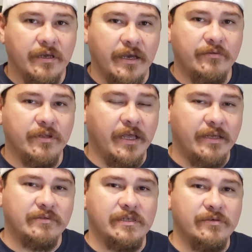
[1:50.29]
I
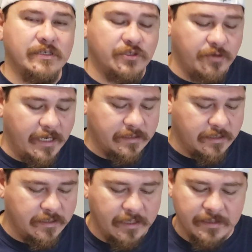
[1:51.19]
was losing
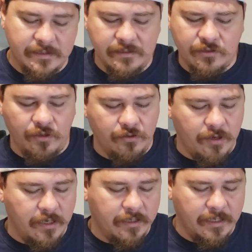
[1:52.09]
traction, and I turned
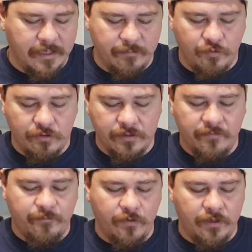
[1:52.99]
around and I had broken the
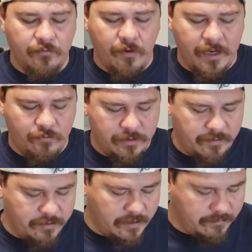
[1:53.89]
front right one, I
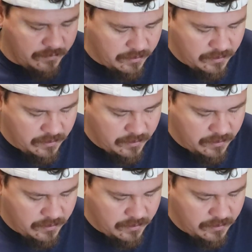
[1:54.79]
believe.